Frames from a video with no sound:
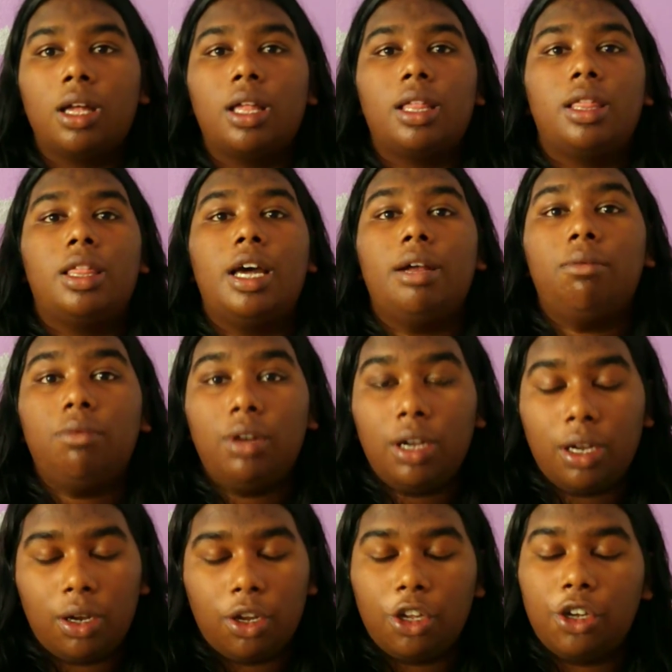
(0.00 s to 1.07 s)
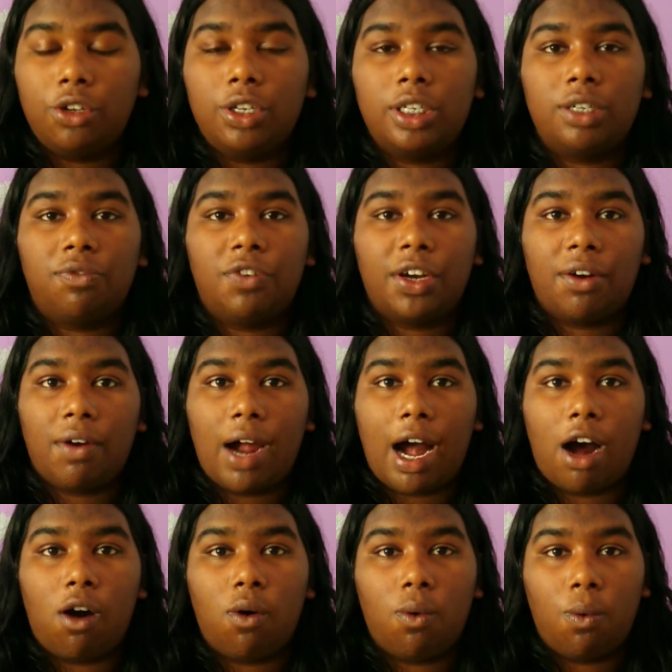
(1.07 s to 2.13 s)
Then you need to figure
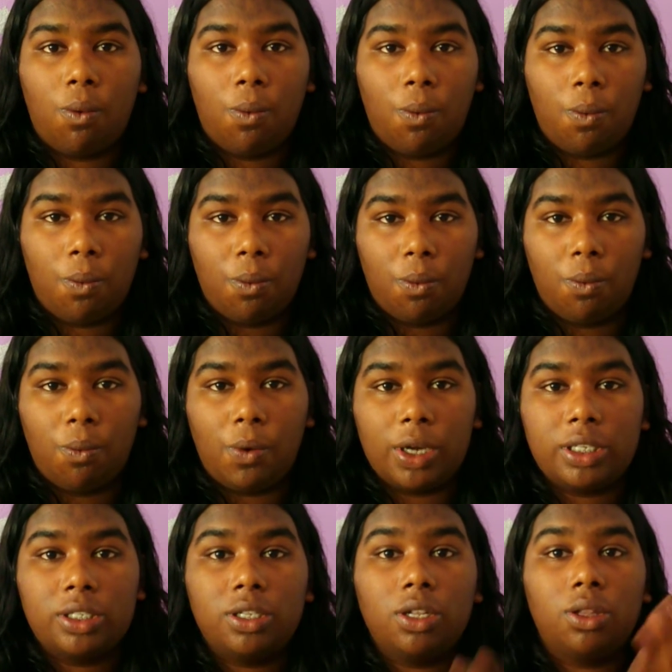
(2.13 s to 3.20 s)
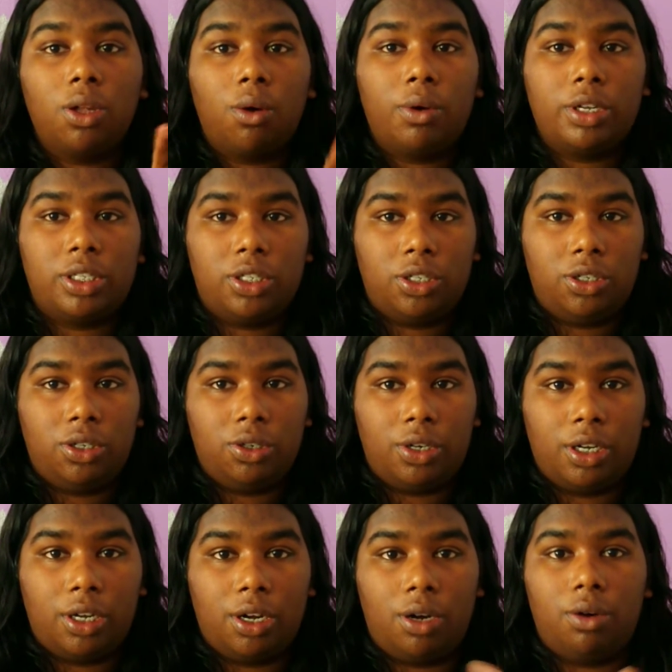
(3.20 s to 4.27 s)
out what's the lowest you
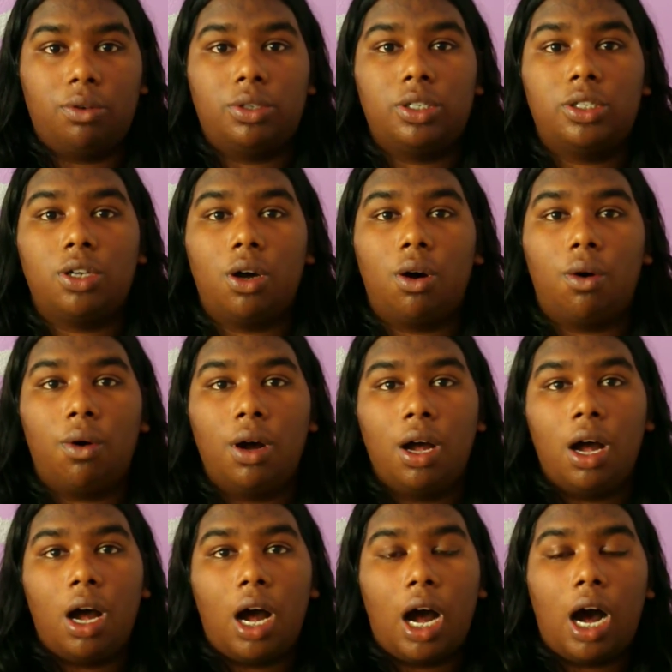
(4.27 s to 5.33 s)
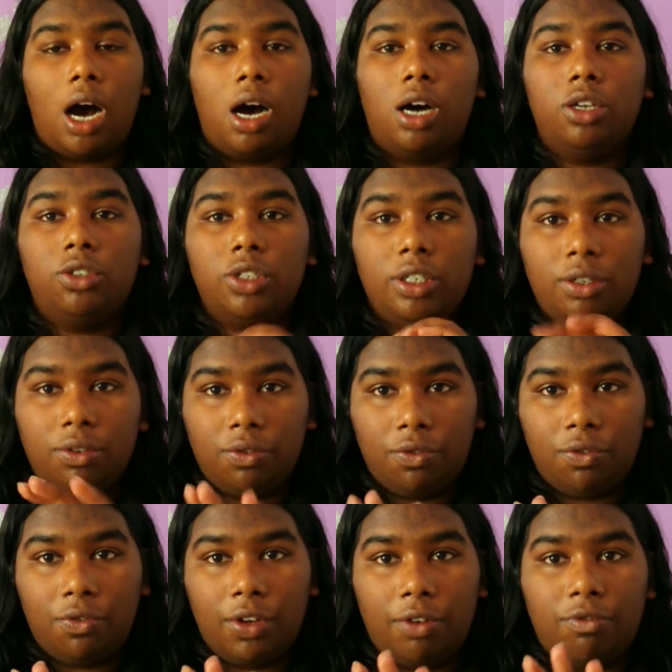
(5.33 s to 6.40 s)
can go. So
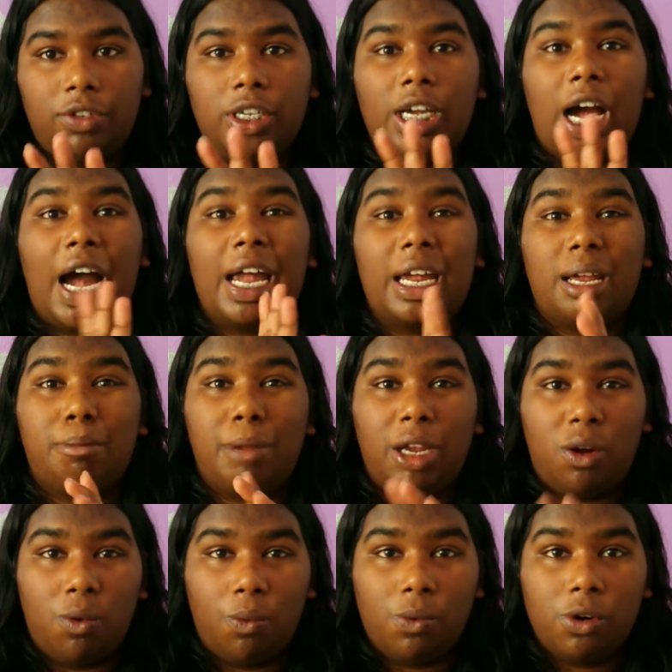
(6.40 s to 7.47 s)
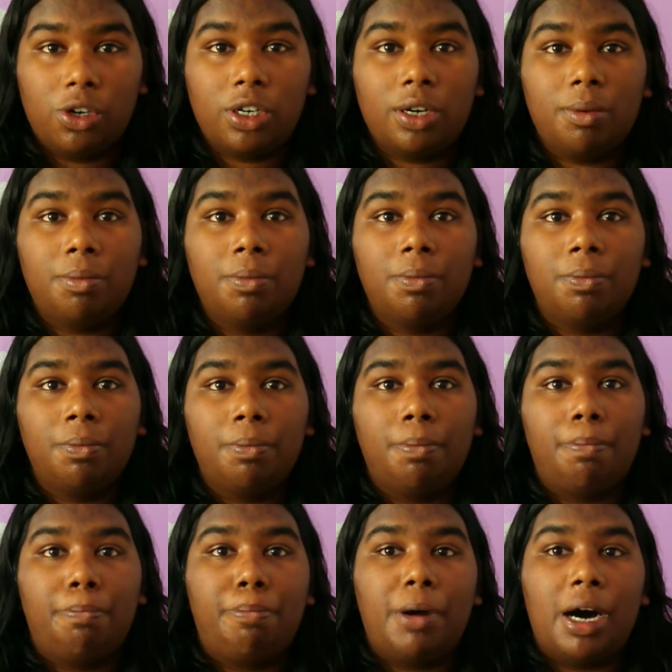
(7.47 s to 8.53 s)
$150 I can make work,
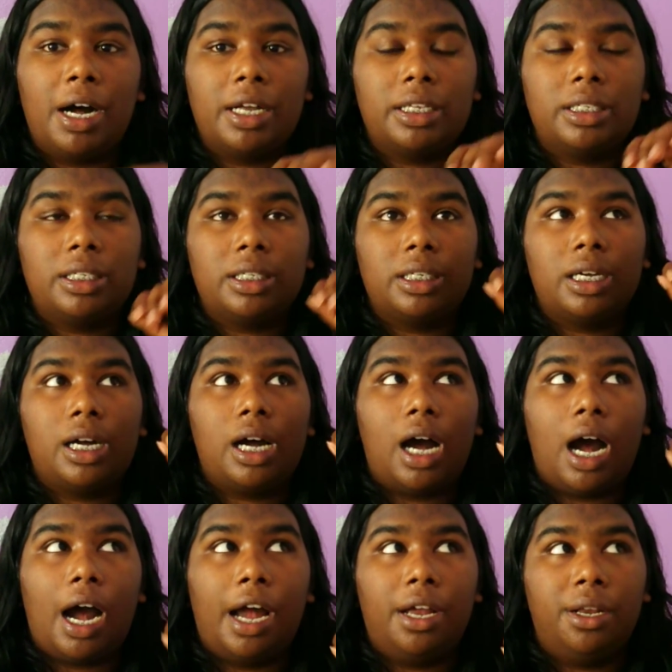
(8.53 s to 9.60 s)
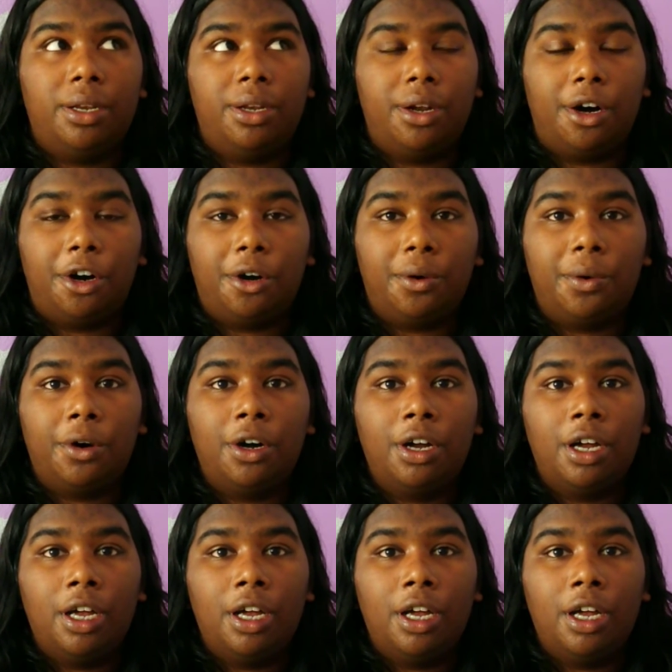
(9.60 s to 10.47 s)
but I know